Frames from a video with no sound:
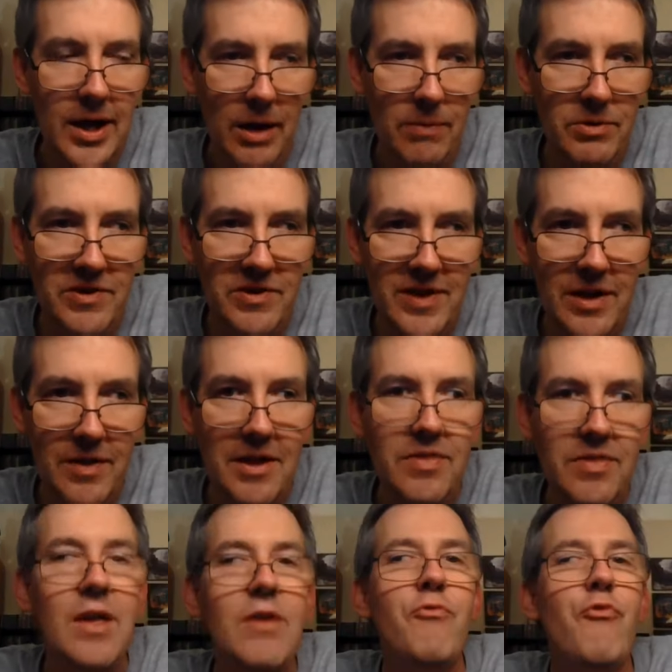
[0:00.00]
I'm just saying
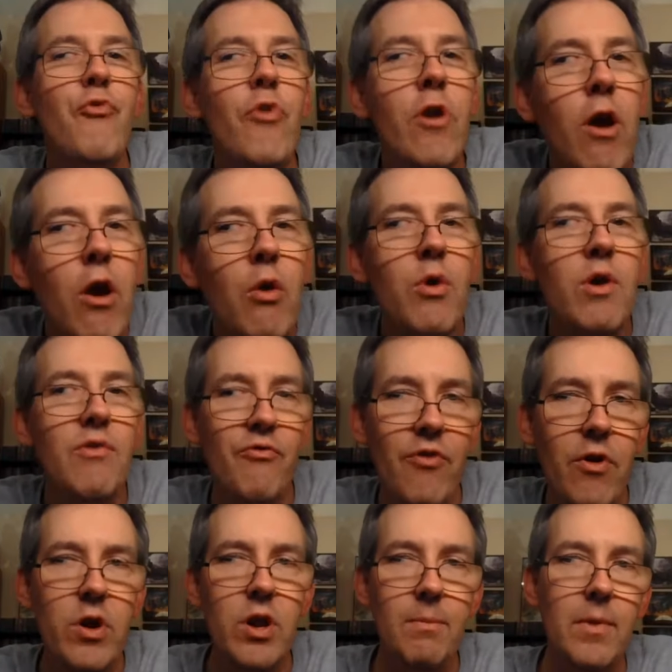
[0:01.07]
that they very,
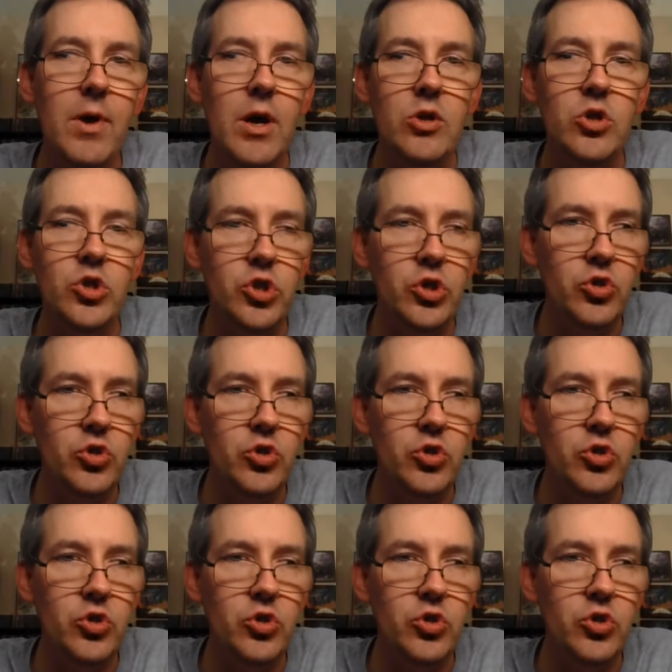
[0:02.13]
very much